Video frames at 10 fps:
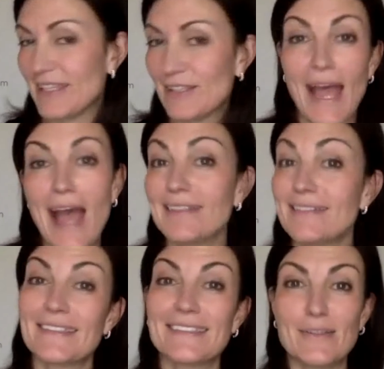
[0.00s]
had
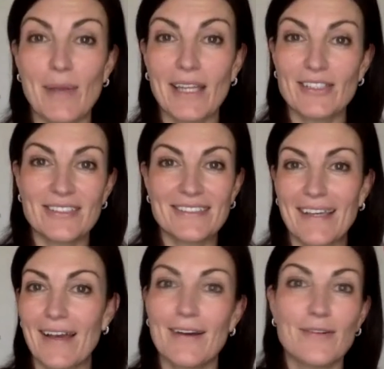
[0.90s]
60 pages
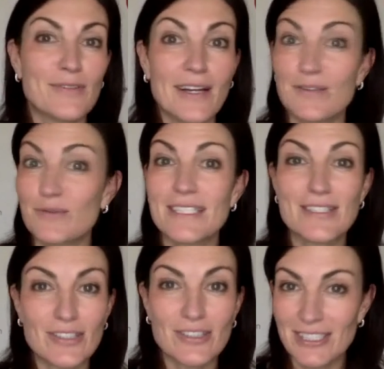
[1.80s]
of
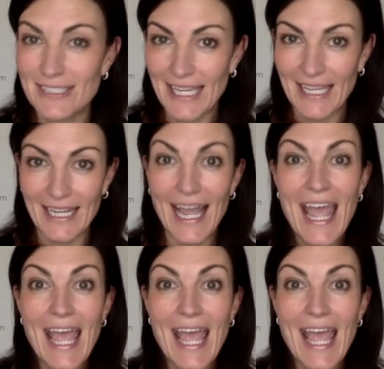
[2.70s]
research and data,